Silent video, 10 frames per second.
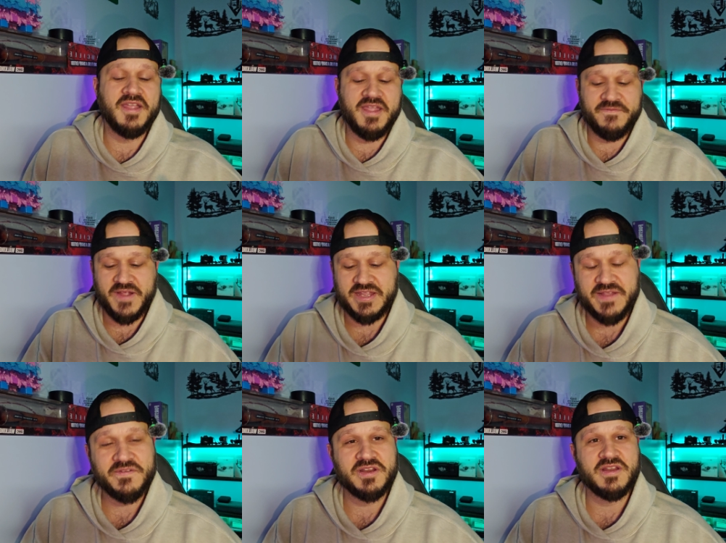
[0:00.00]
if I
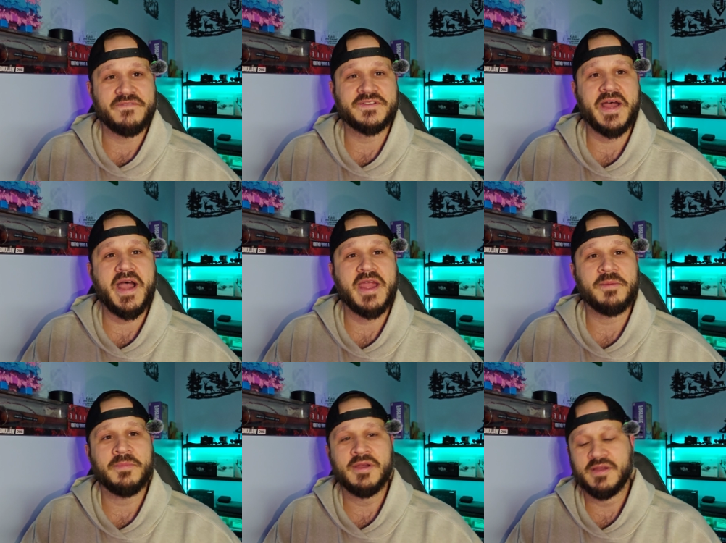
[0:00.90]
give it enough
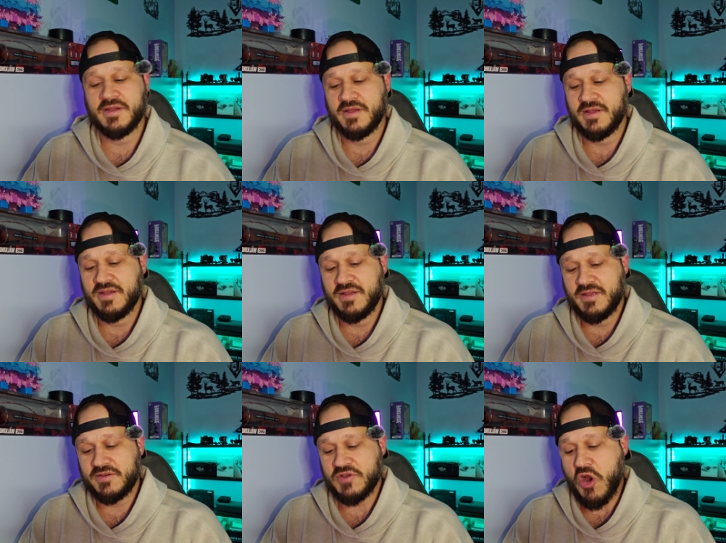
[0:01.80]
time,
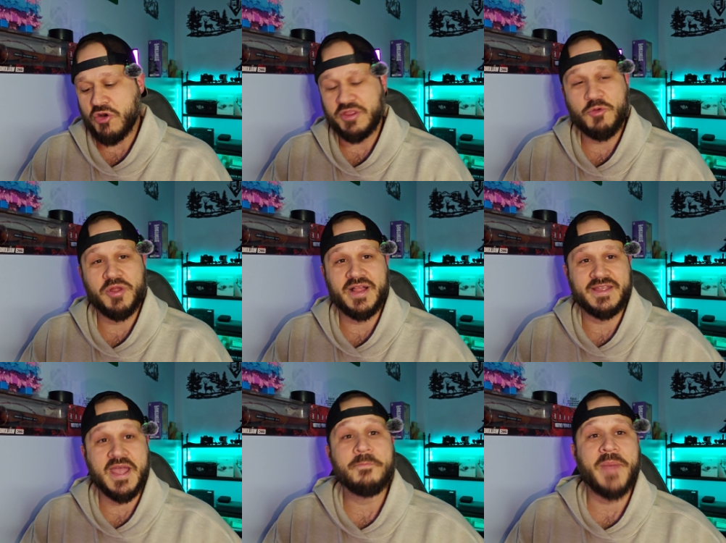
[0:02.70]
not only will I
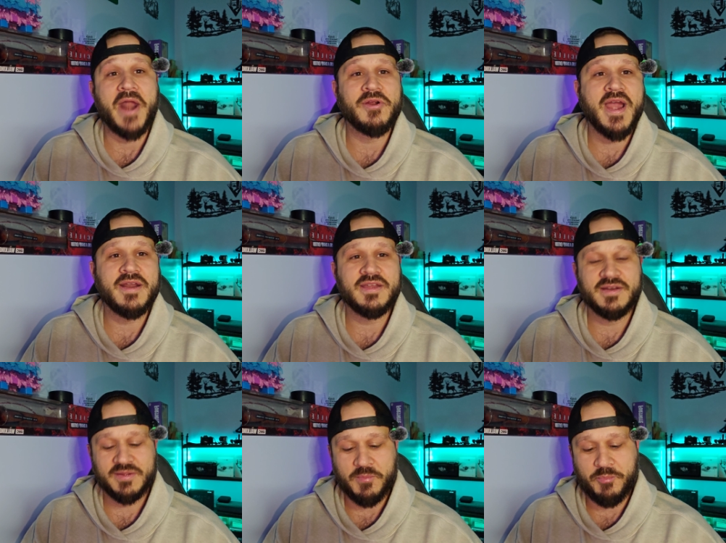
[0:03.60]
get better at
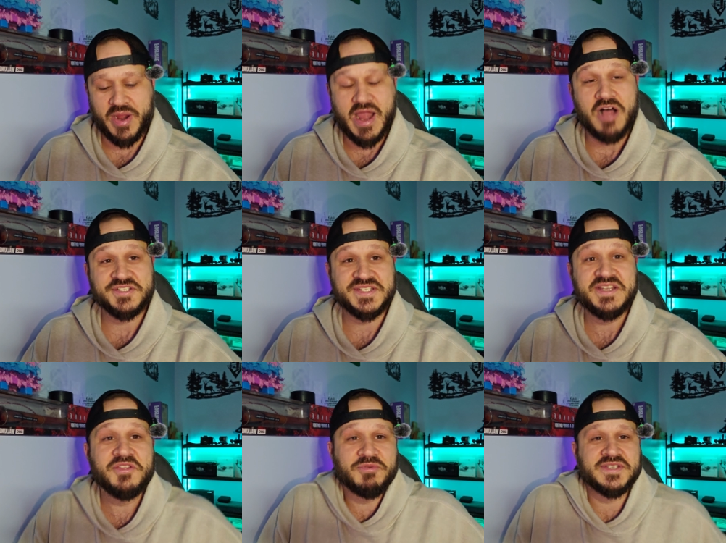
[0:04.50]
it, but I'll
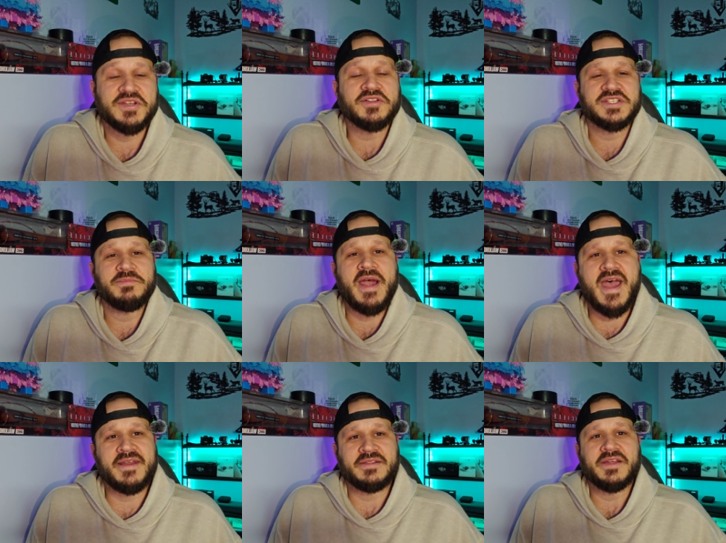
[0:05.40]
see the results in my
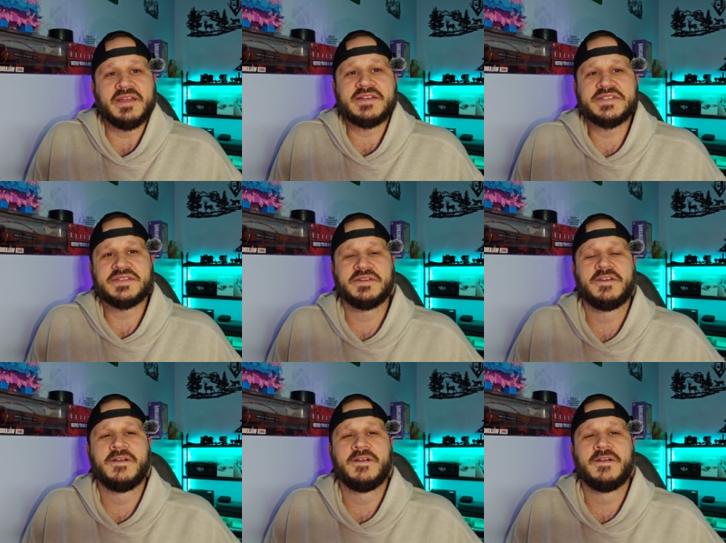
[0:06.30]
analytics.